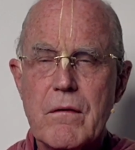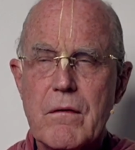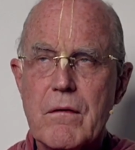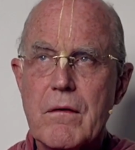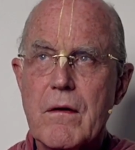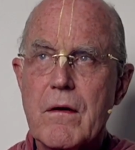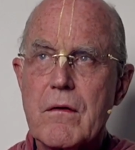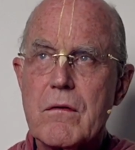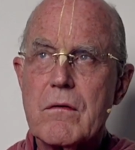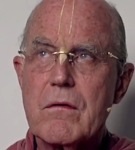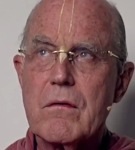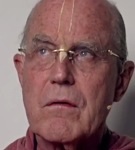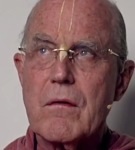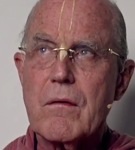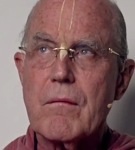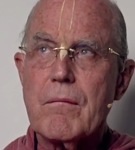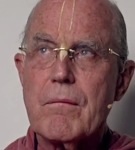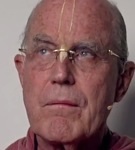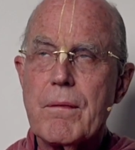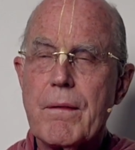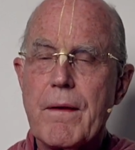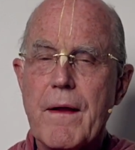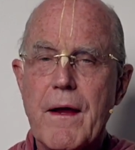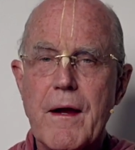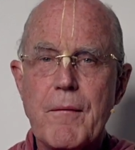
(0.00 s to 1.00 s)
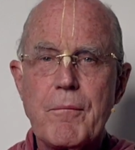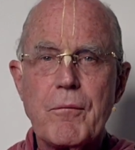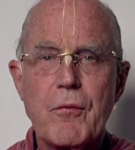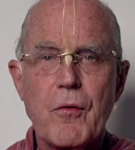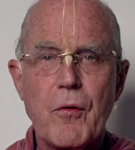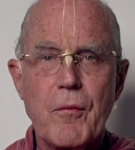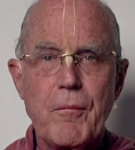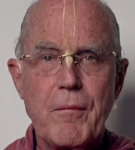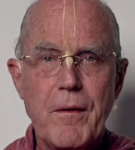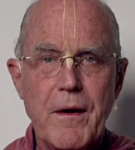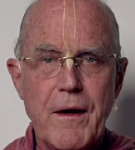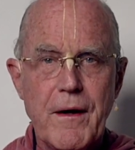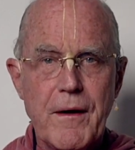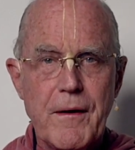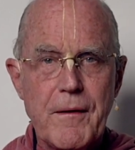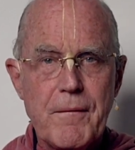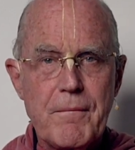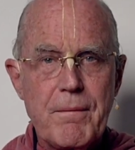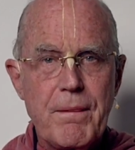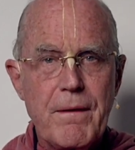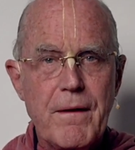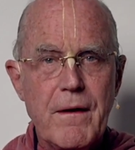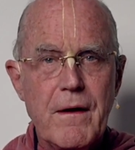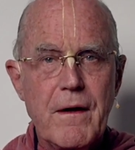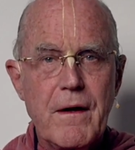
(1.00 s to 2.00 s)
that's March,
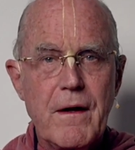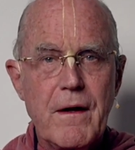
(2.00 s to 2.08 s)
April,